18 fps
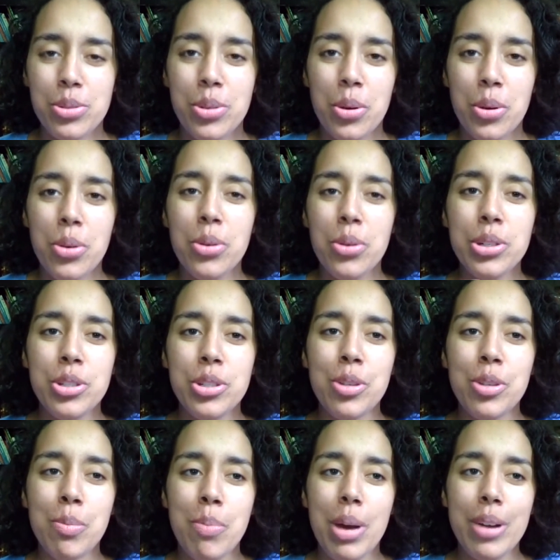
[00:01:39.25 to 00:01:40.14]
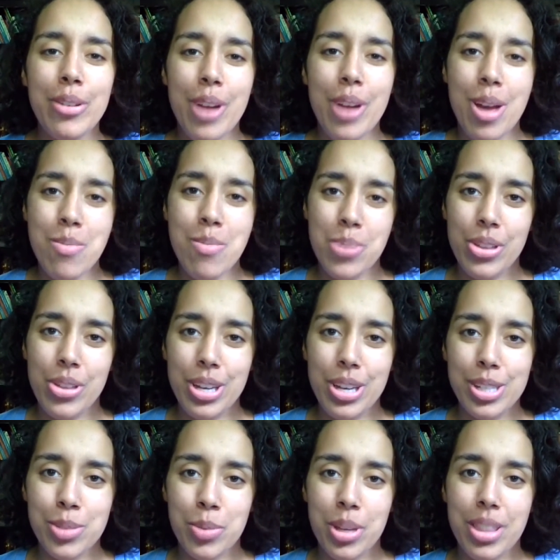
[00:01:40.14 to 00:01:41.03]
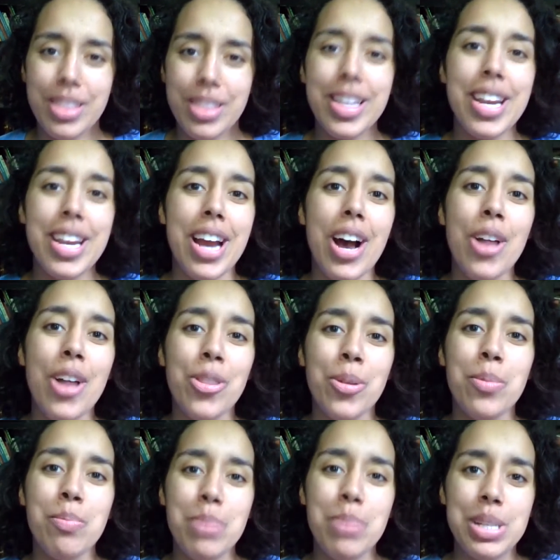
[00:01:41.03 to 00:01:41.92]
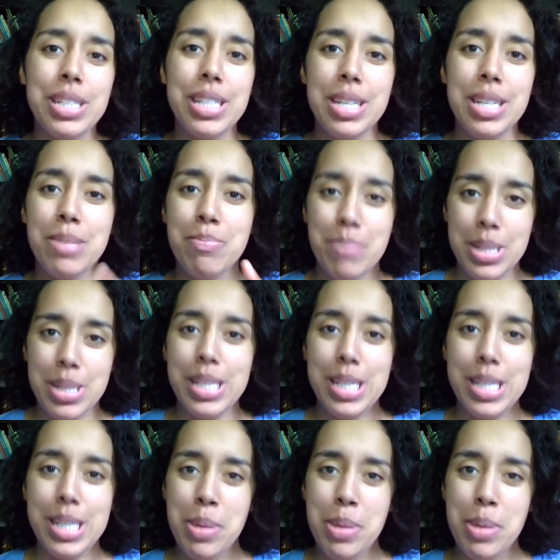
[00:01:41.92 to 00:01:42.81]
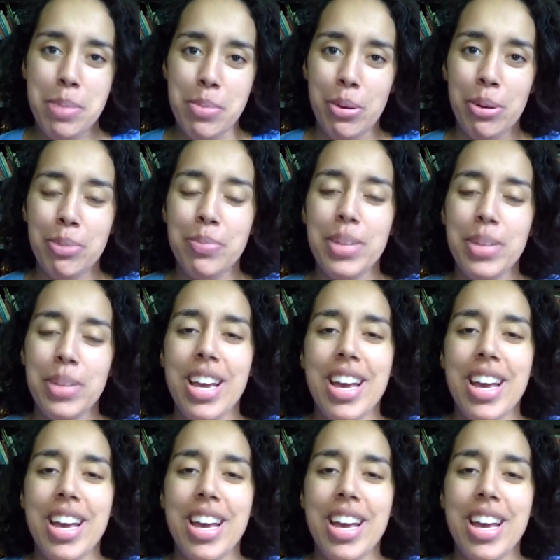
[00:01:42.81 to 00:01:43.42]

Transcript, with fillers: So who could you better empathize with than other busy business people?